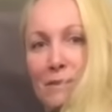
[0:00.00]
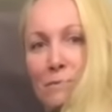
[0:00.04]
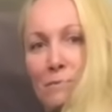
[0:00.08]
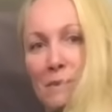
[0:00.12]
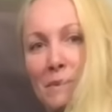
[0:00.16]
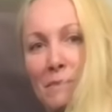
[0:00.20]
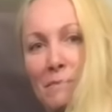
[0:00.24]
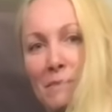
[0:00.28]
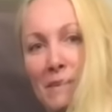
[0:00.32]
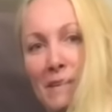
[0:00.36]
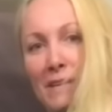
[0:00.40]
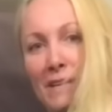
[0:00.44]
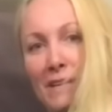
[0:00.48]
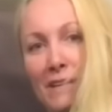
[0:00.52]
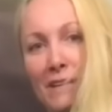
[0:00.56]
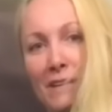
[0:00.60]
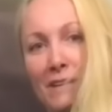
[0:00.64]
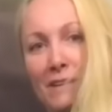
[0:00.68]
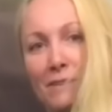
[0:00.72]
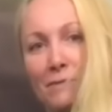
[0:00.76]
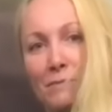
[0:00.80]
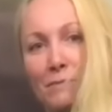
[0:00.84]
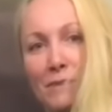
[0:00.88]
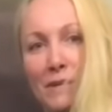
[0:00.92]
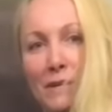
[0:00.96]
bit
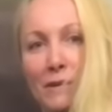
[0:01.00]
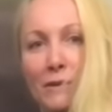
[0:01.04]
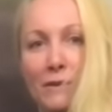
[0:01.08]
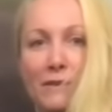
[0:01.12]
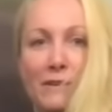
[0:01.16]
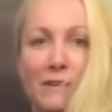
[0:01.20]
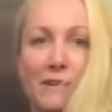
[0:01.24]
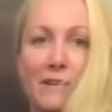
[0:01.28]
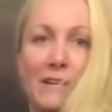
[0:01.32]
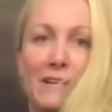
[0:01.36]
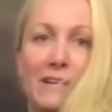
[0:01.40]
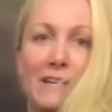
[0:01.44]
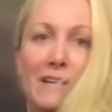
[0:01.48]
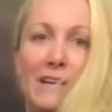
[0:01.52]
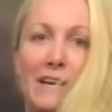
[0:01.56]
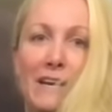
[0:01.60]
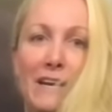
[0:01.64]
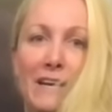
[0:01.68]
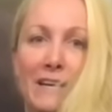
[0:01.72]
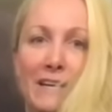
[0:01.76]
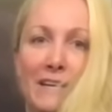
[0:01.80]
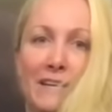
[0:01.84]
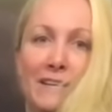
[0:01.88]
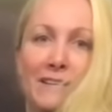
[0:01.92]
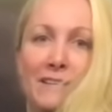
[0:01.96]
bigger than I'd
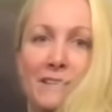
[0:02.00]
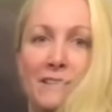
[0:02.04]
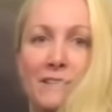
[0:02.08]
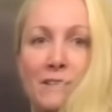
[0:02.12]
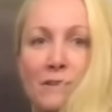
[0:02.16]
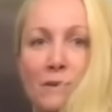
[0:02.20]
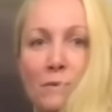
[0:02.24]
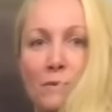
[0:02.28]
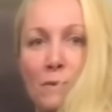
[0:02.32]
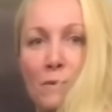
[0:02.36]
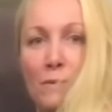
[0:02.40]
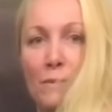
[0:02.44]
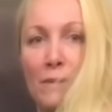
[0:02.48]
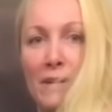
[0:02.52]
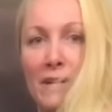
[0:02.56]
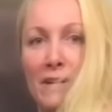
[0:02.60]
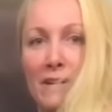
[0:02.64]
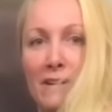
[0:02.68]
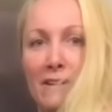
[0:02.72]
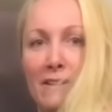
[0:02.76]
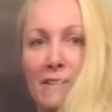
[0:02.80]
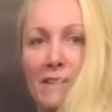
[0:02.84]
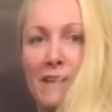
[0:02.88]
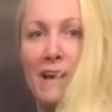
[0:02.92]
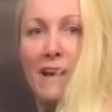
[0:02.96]
like, so we're working
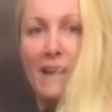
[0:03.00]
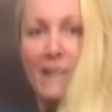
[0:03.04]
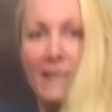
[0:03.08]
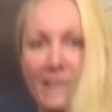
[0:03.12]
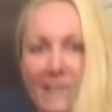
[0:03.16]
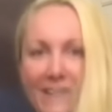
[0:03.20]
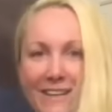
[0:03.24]
on that.